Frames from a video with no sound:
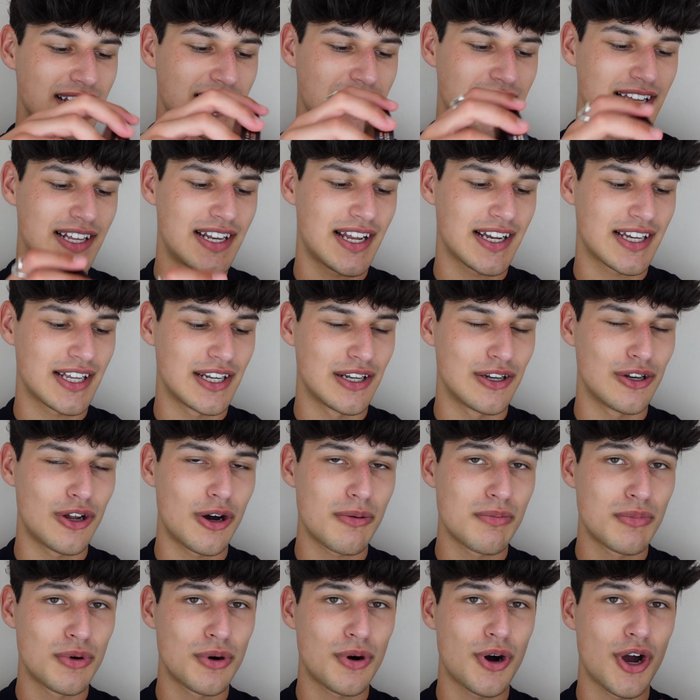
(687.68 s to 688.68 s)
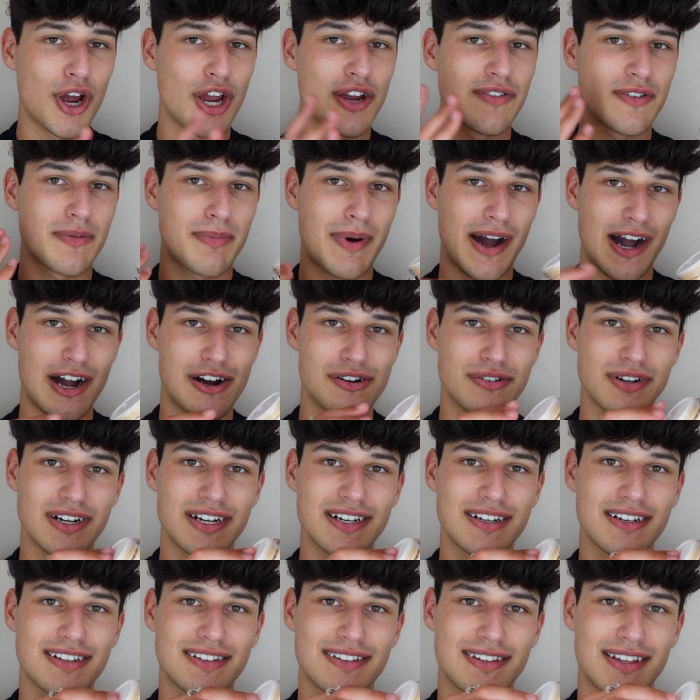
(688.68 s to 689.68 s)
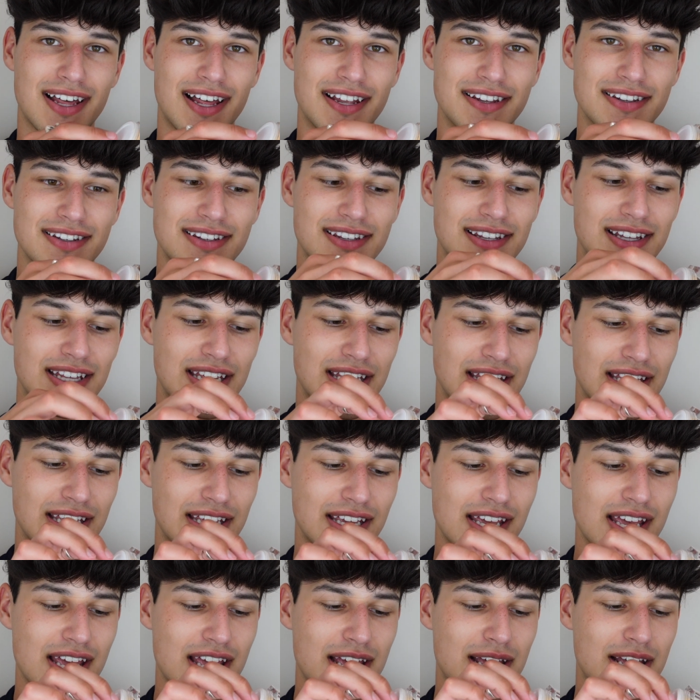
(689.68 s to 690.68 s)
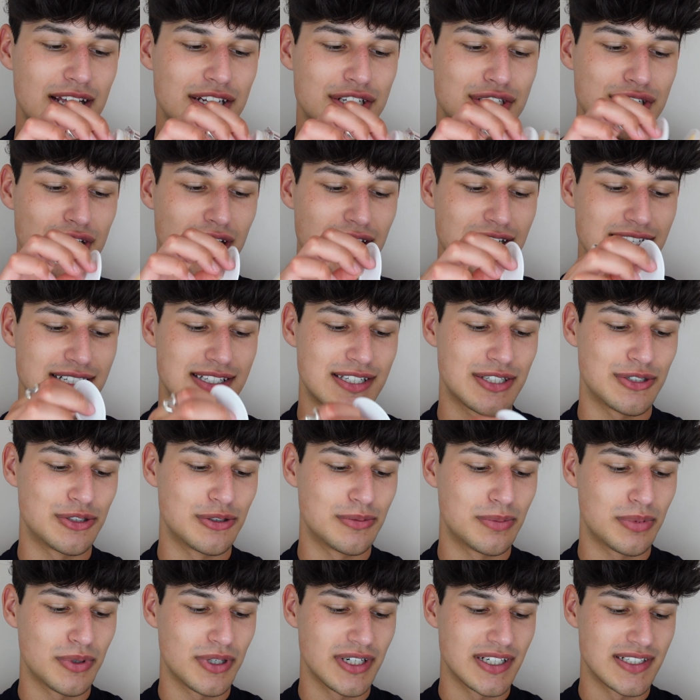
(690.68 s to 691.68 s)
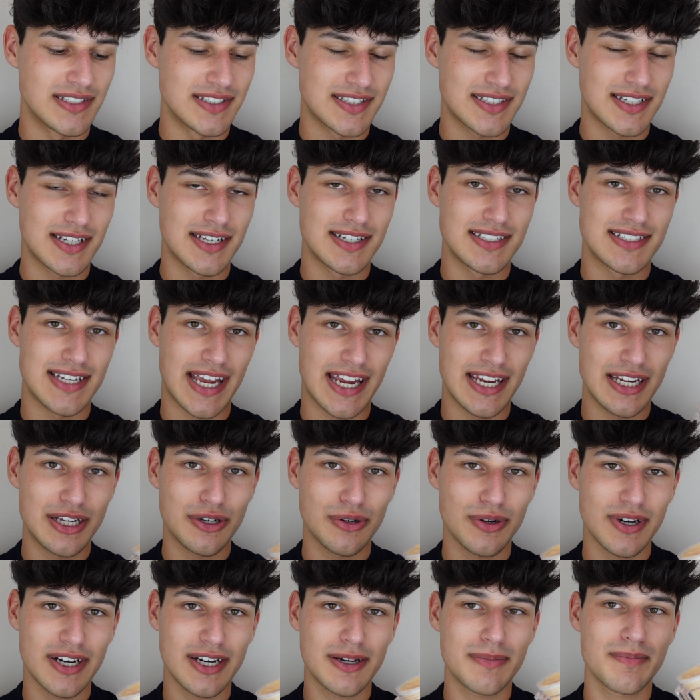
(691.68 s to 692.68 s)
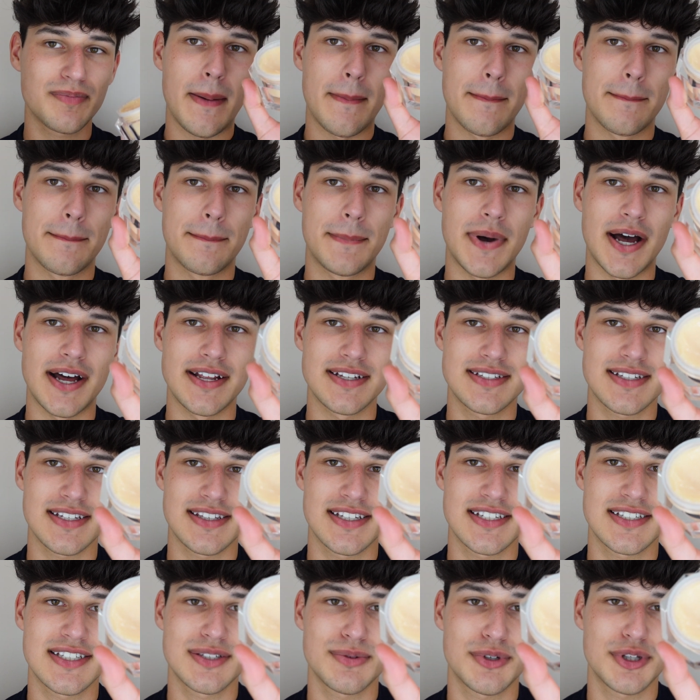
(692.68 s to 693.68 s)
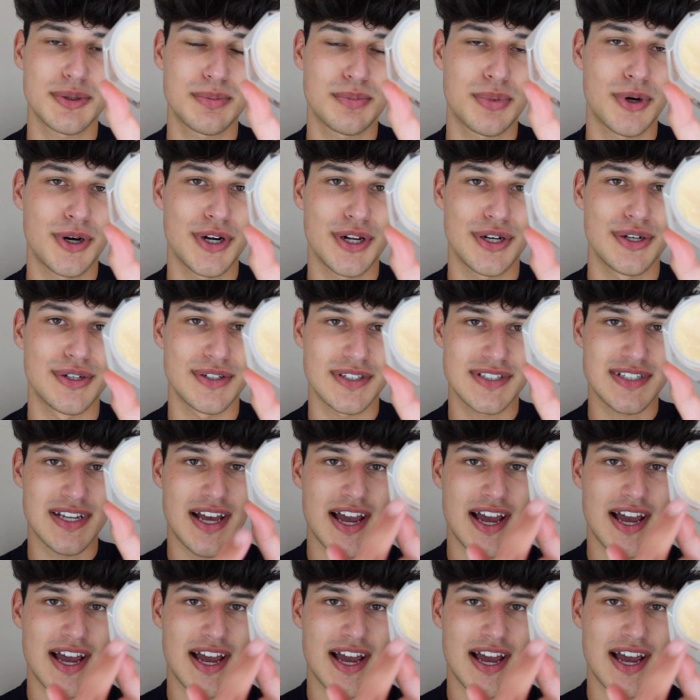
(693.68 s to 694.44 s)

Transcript: in it, like a lot more overpowering than the Charlotte Tilbury's Day Cream. But this is what the product looks